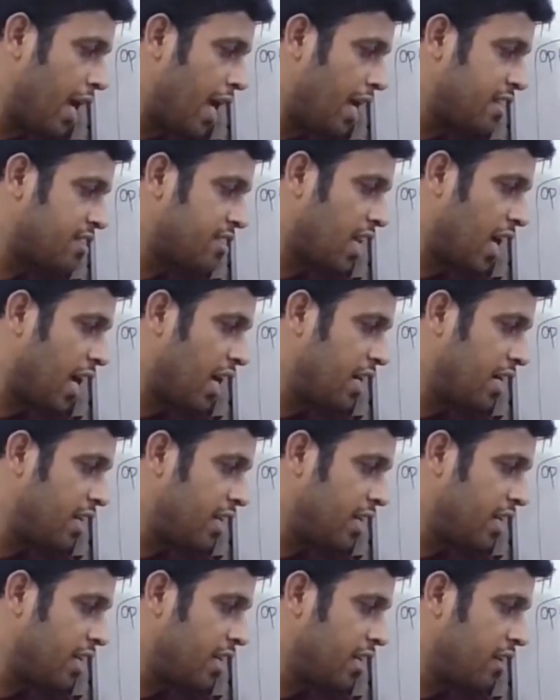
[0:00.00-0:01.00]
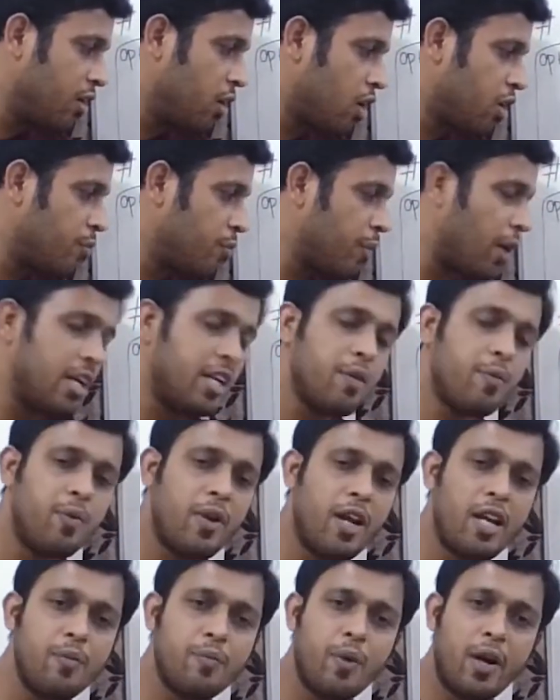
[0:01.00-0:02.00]
as 90 got
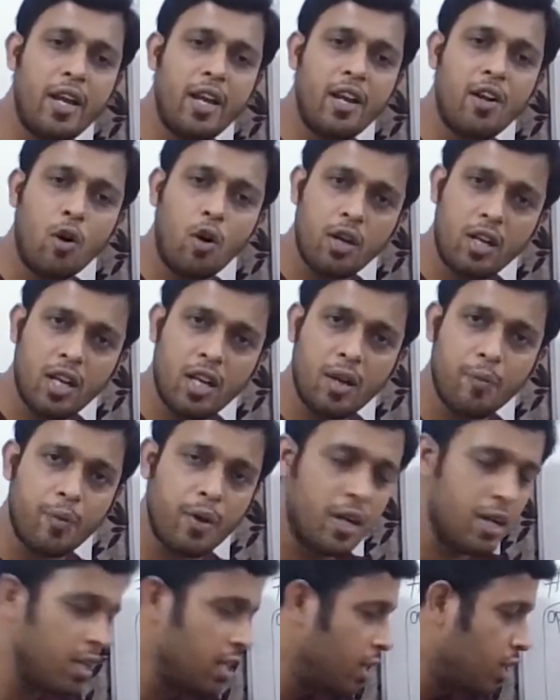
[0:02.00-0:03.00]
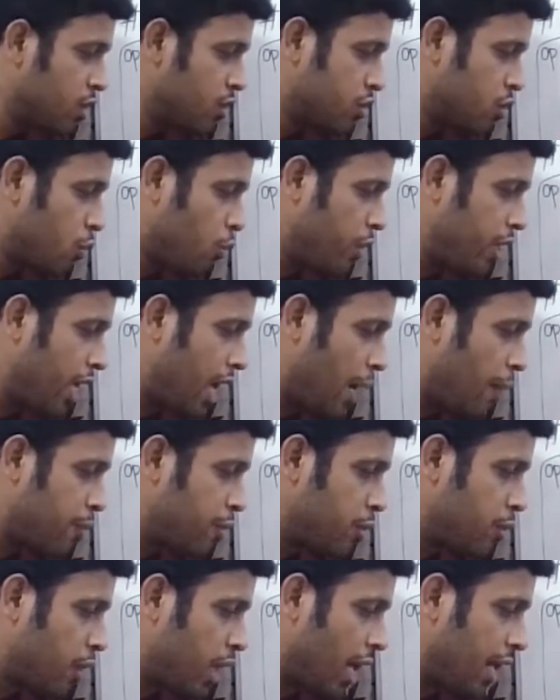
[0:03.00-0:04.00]
multiplied by an odd number, so we
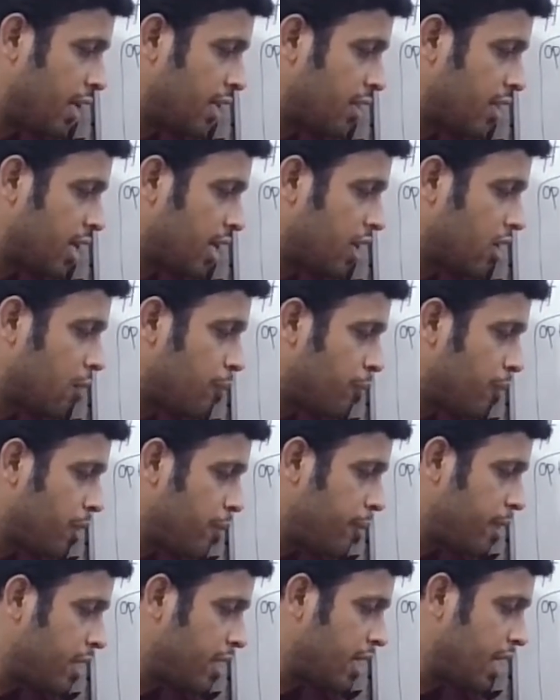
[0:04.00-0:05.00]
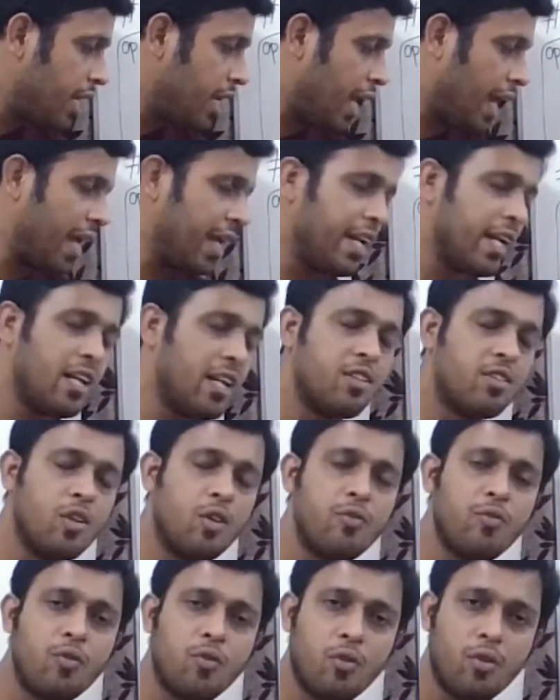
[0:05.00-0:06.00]
have to write the complementary angles
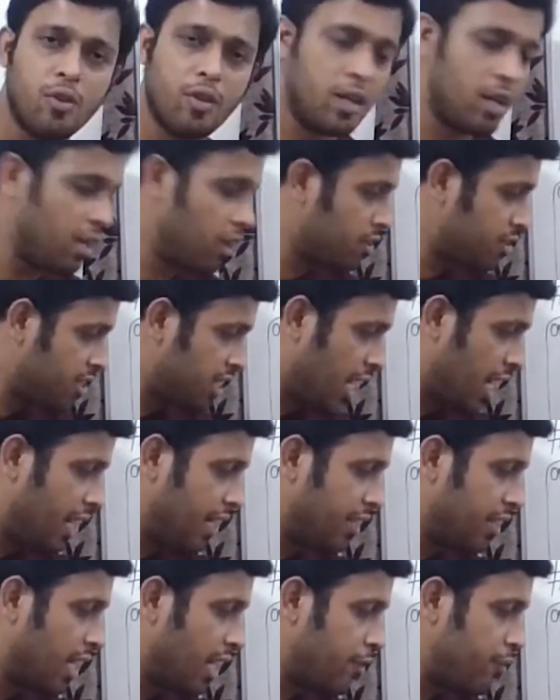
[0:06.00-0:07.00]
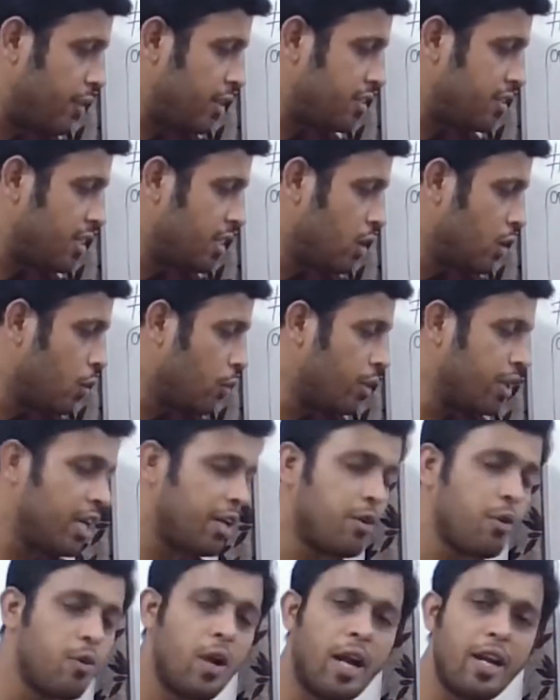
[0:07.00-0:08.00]
of sine. That means we
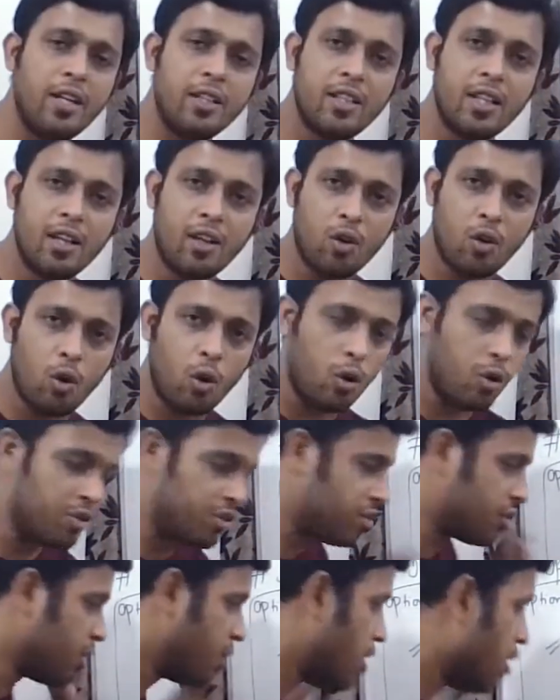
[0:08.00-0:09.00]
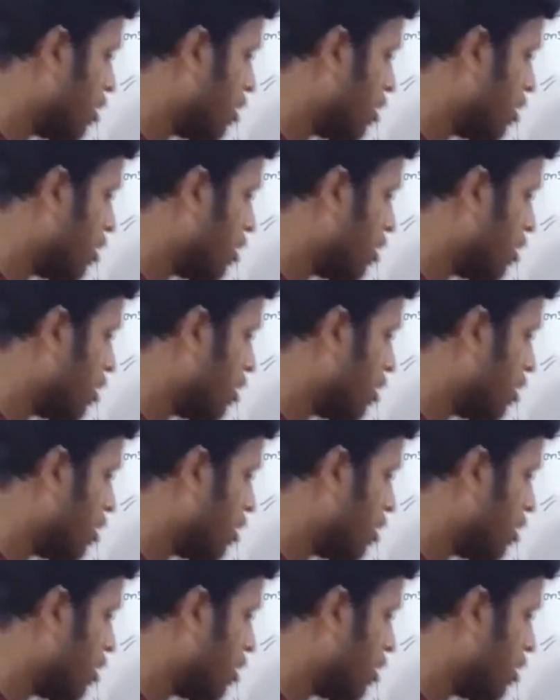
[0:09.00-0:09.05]
need to write the cos.